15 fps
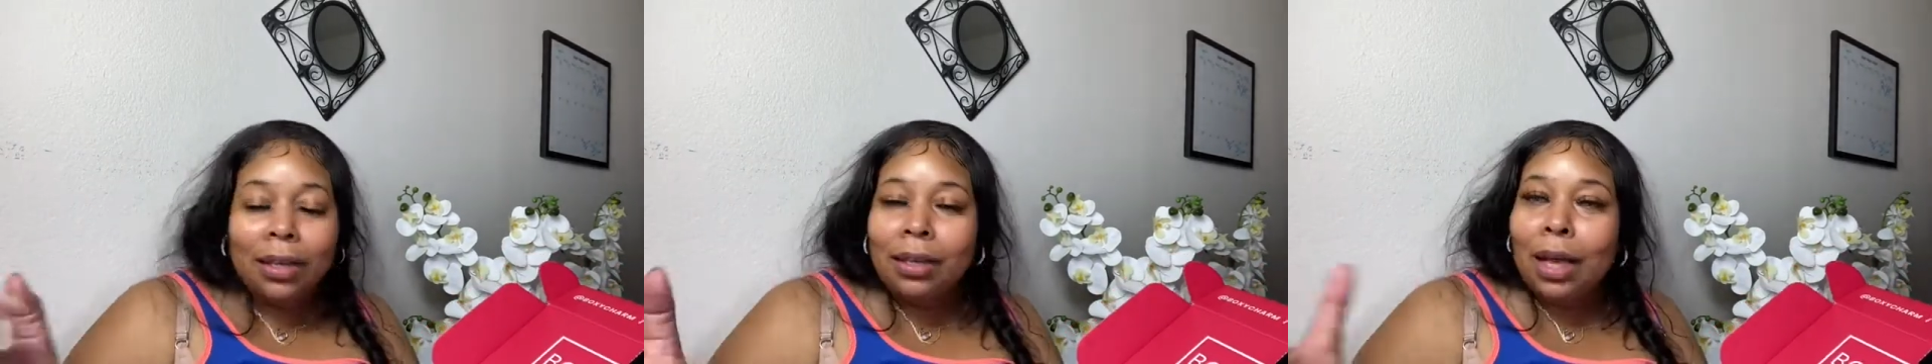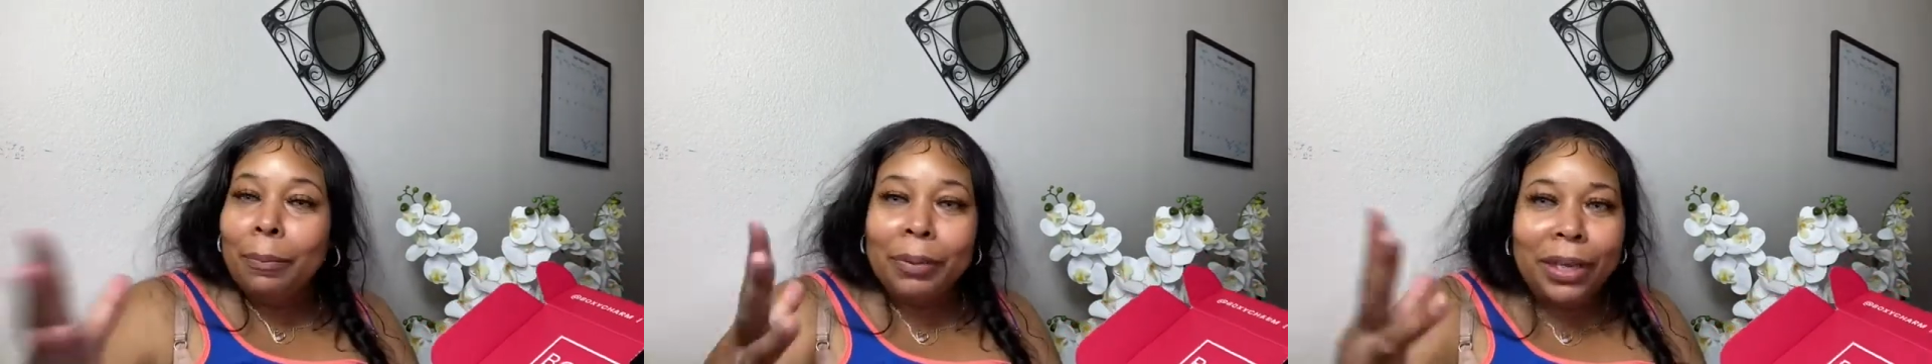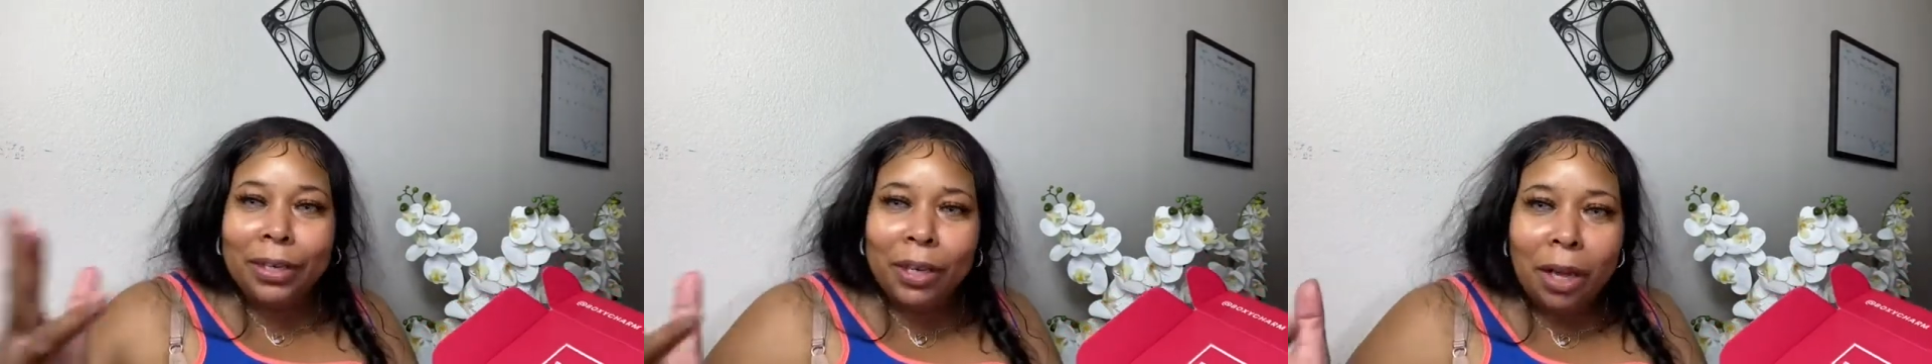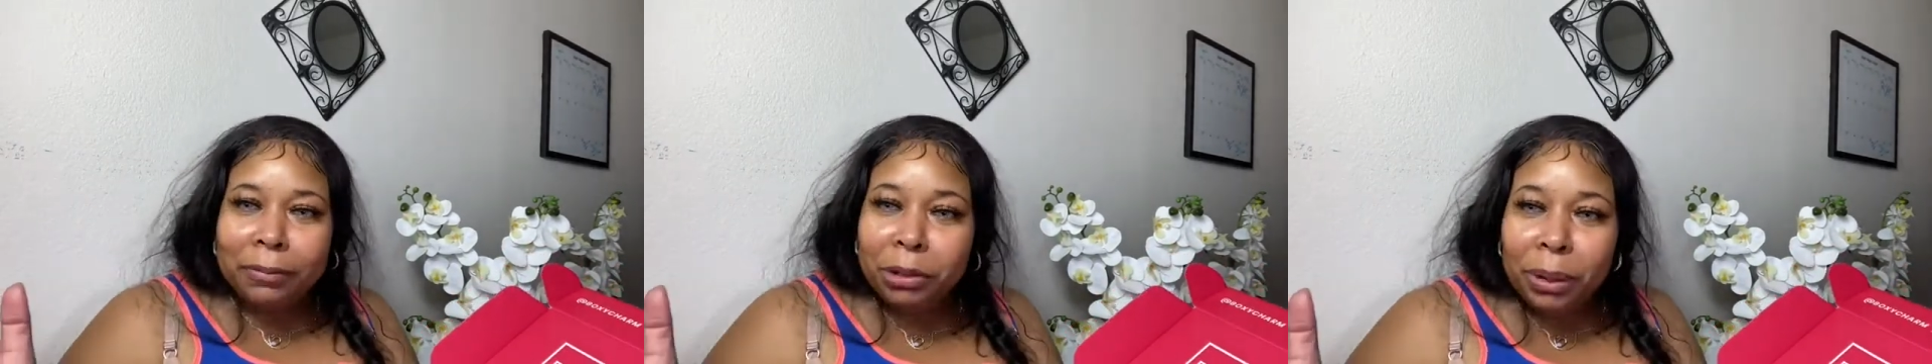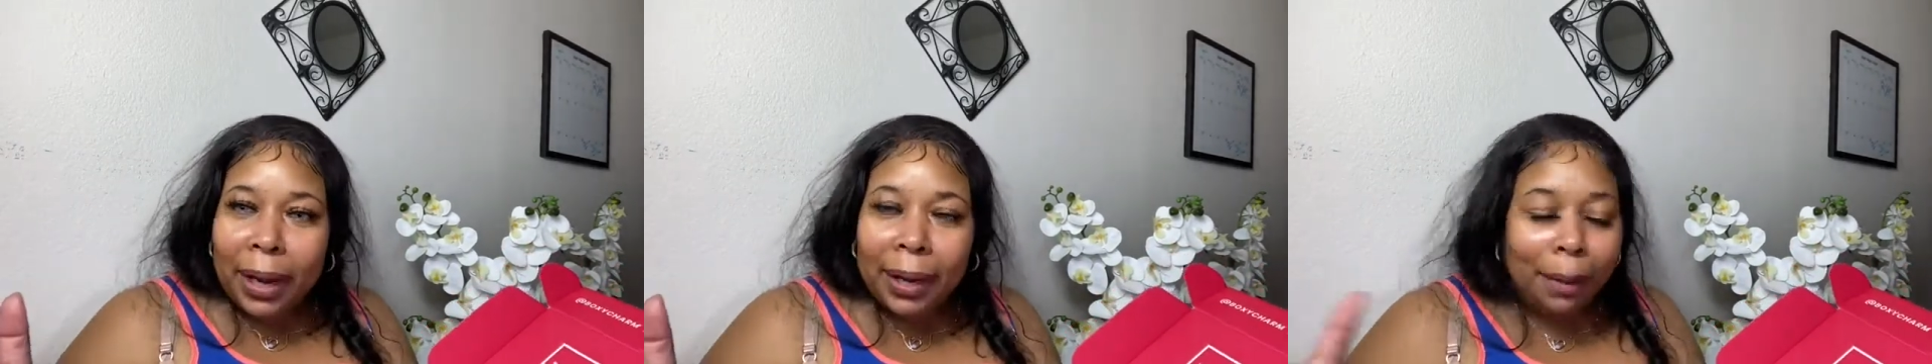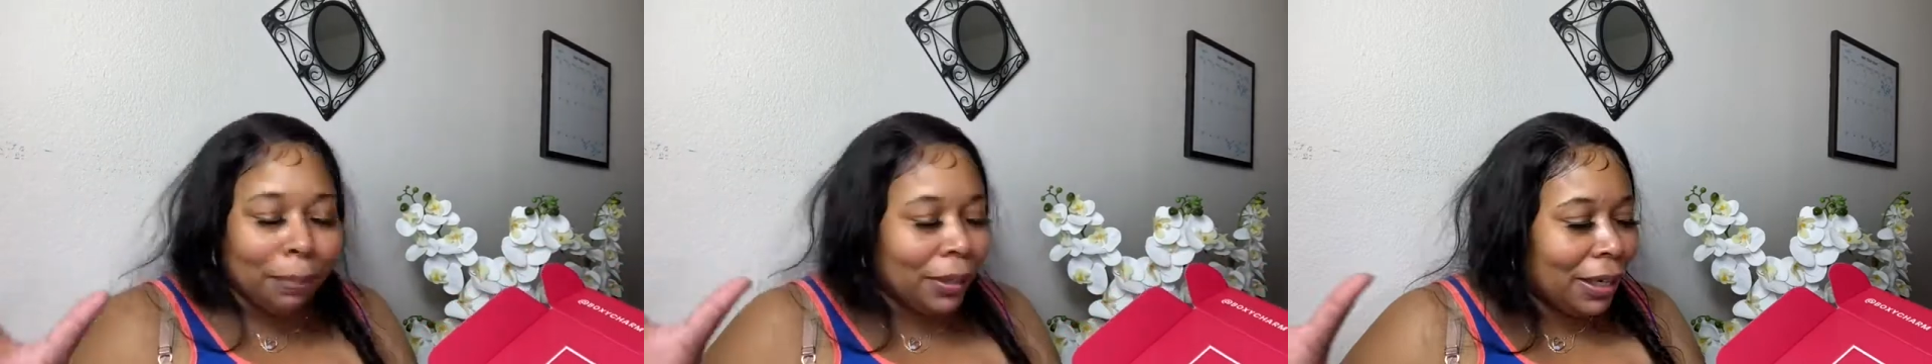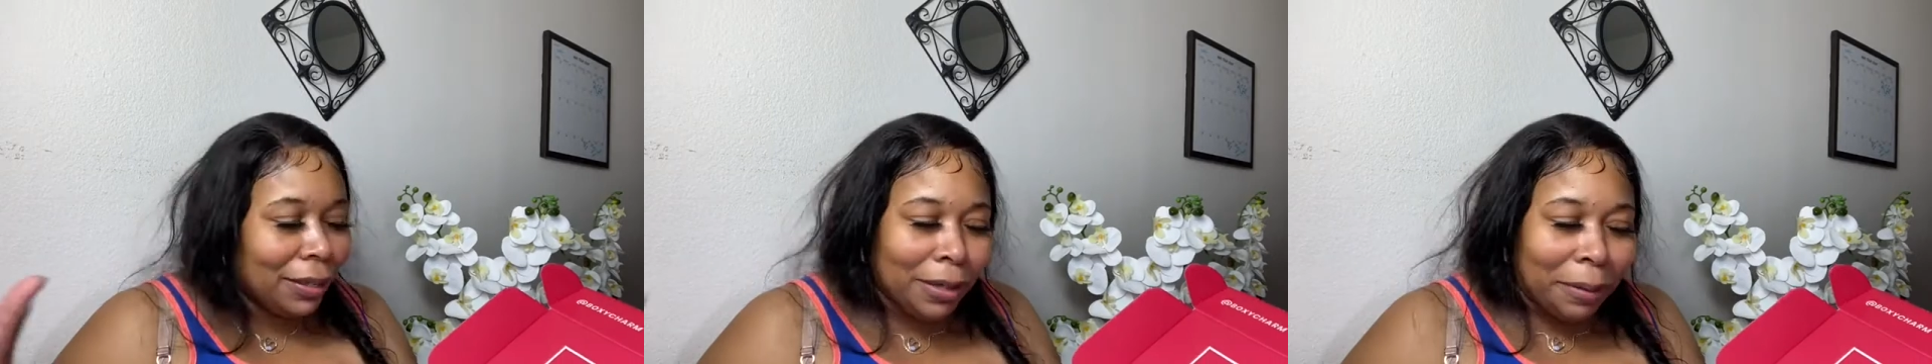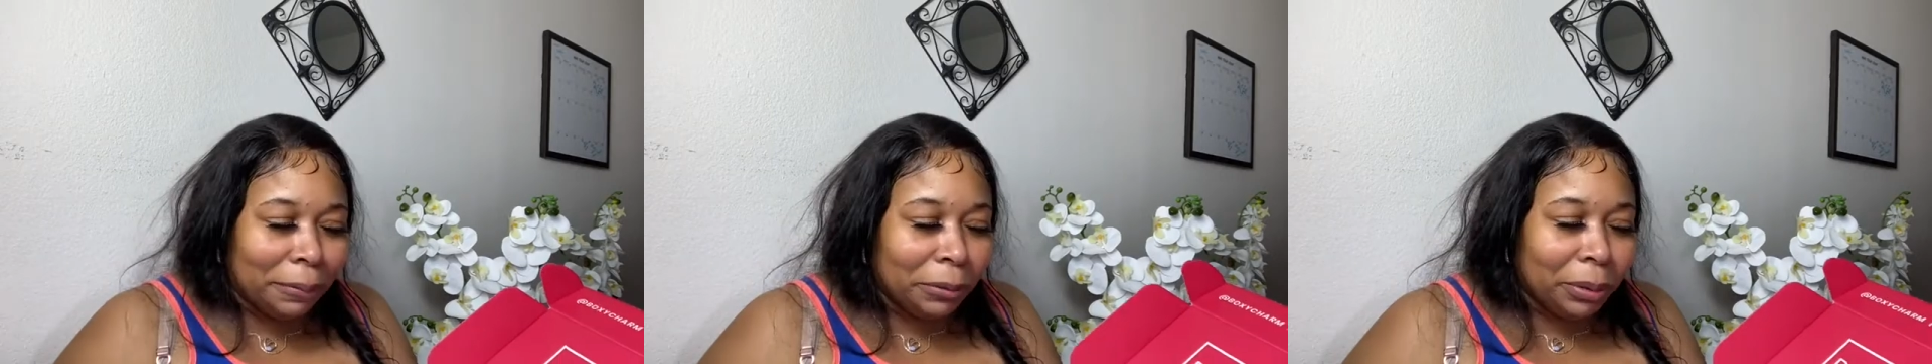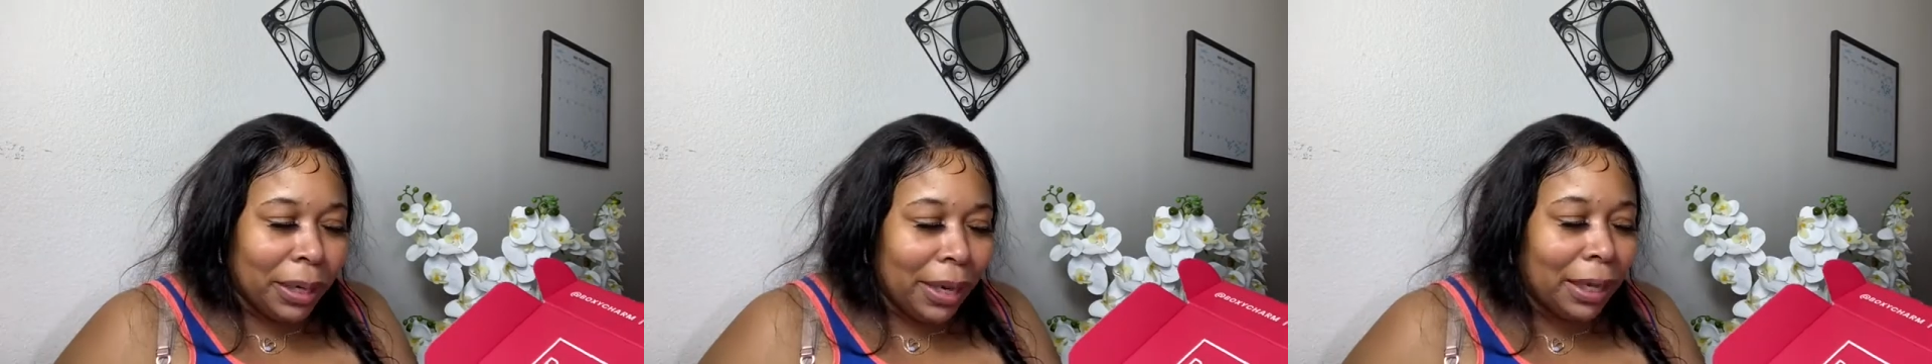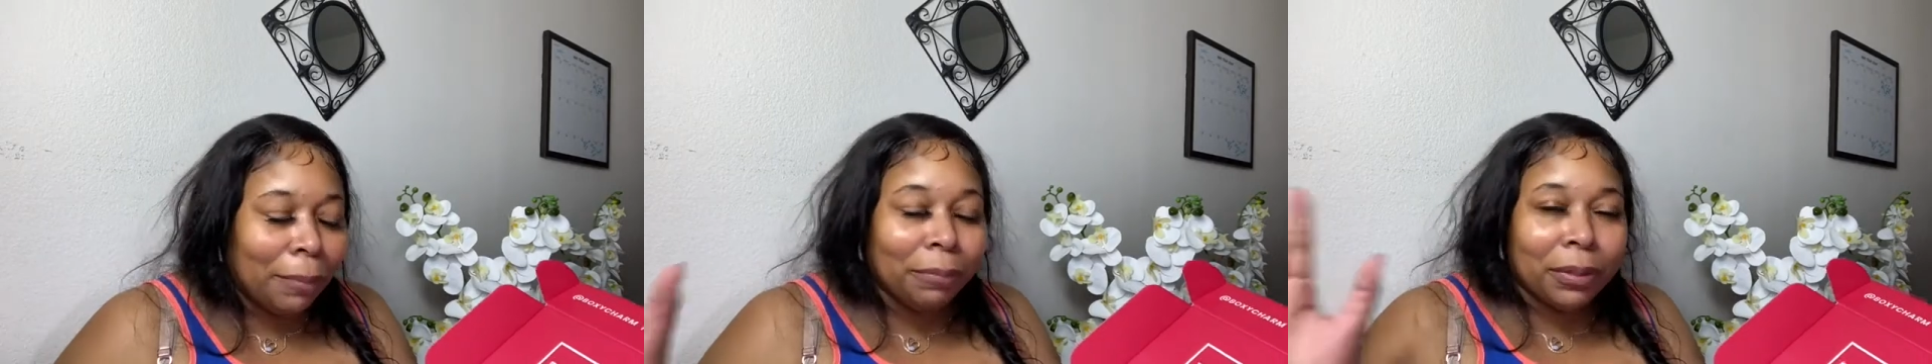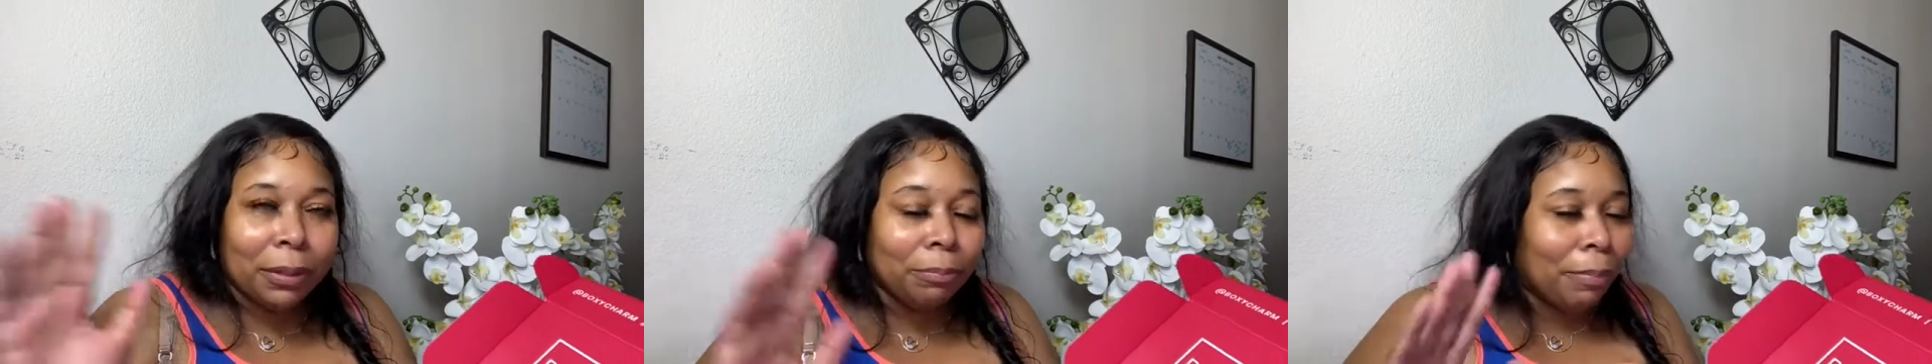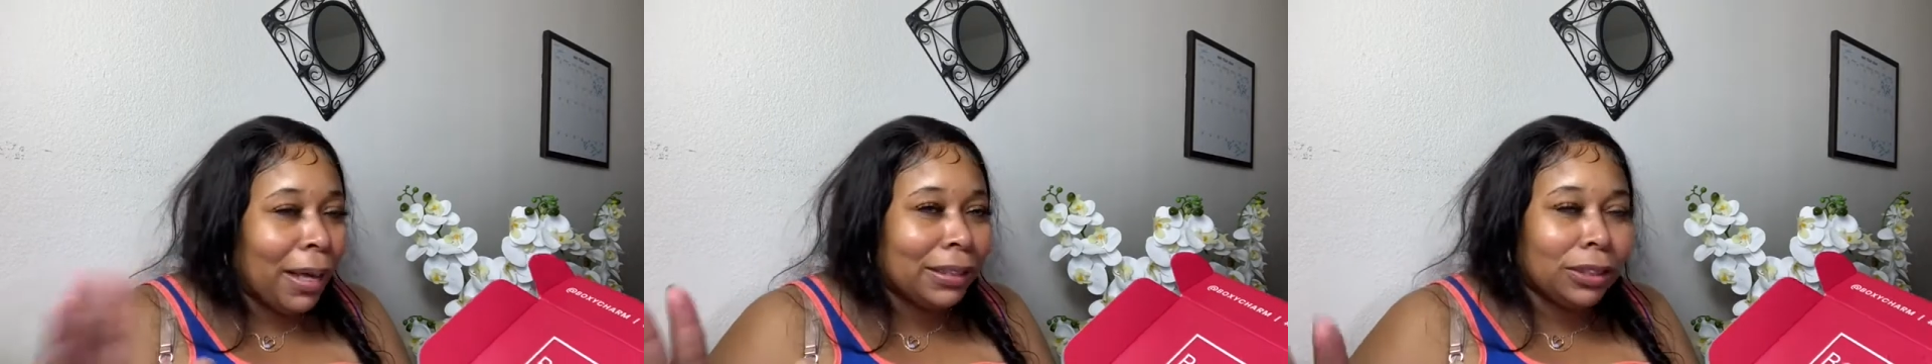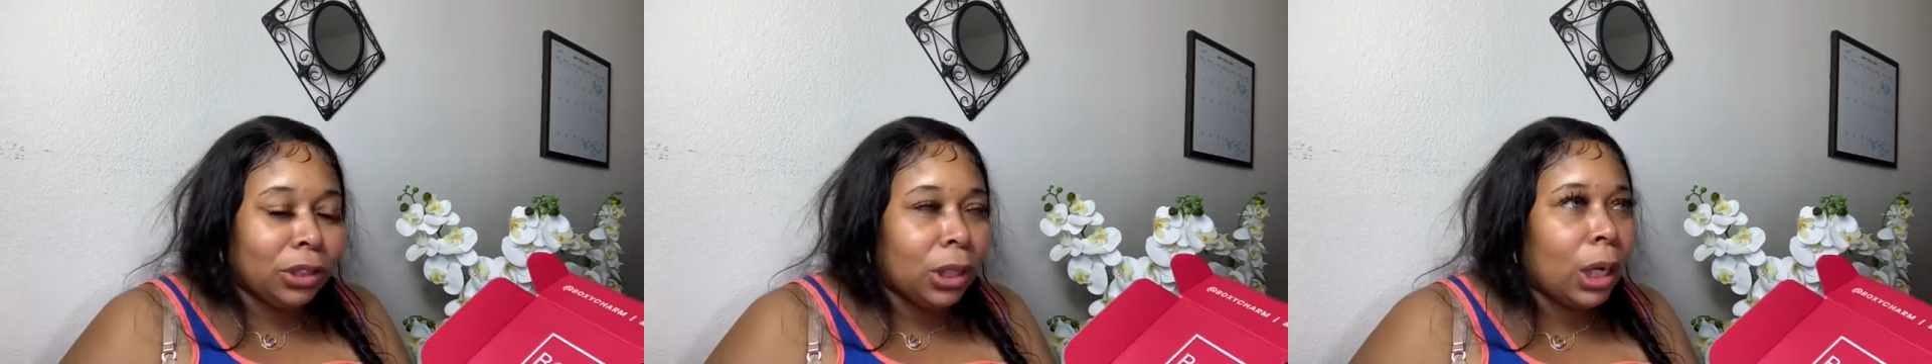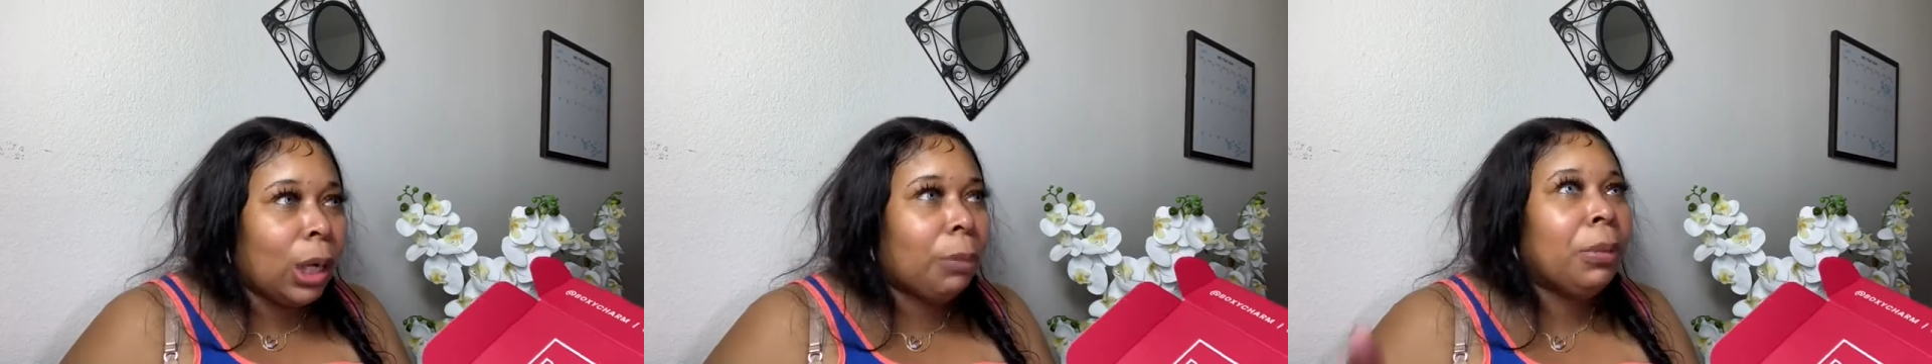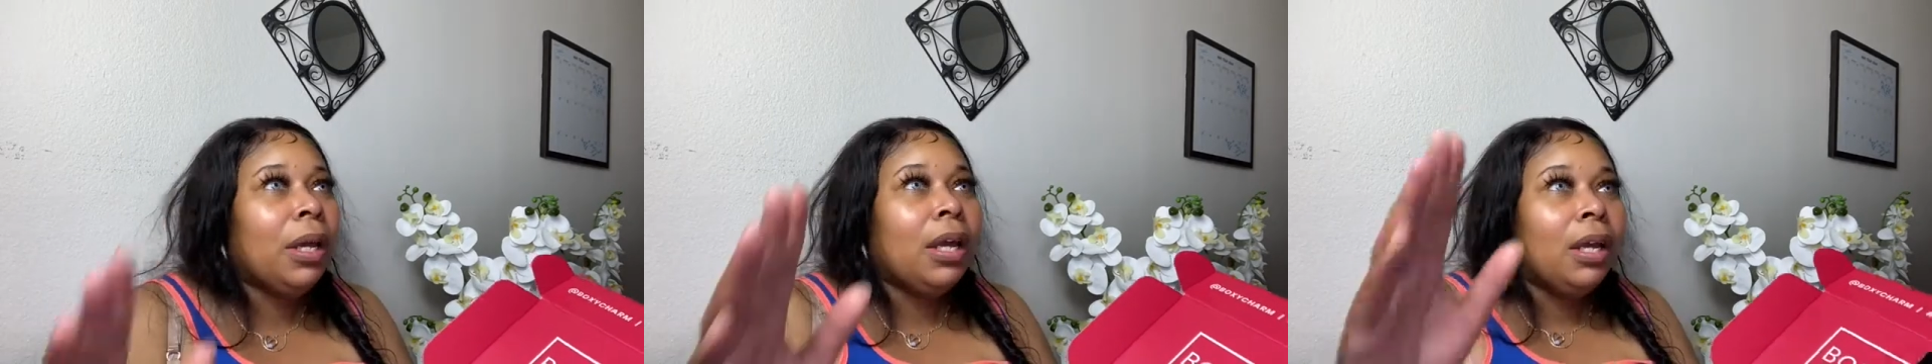I'm getting off track. I'm getting off track. I'm box charm.